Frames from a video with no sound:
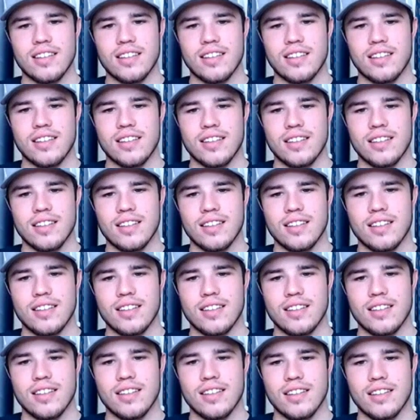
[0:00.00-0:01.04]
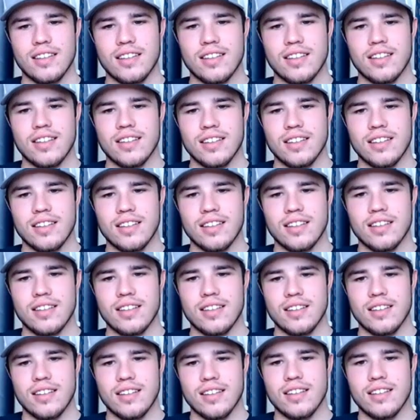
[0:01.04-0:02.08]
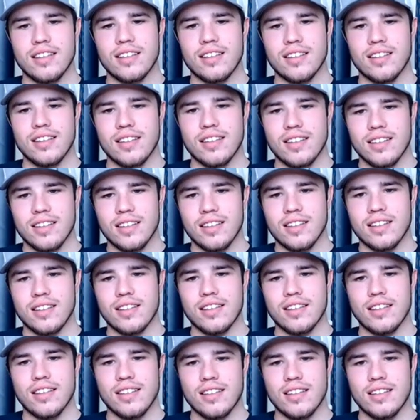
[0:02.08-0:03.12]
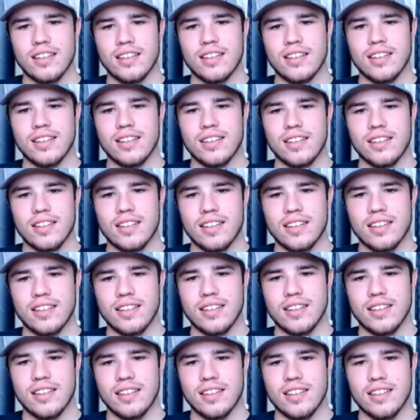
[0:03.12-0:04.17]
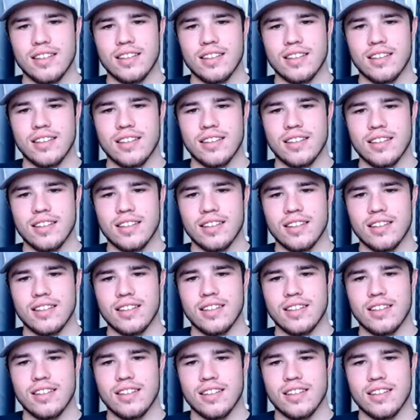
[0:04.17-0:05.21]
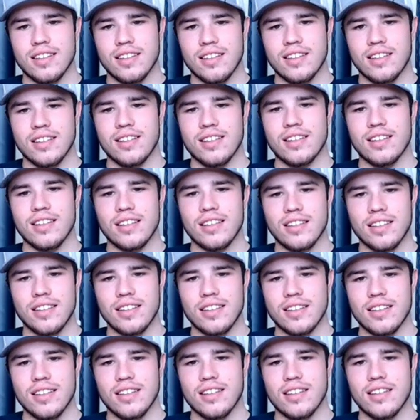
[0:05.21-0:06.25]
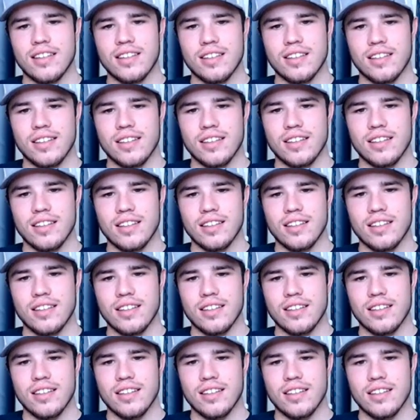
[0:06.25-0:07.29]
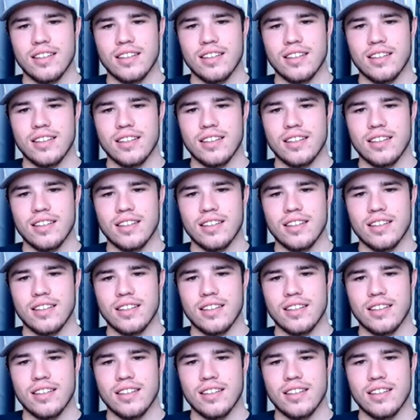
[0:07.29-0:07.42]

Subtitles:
No words are spoken by the person on screen.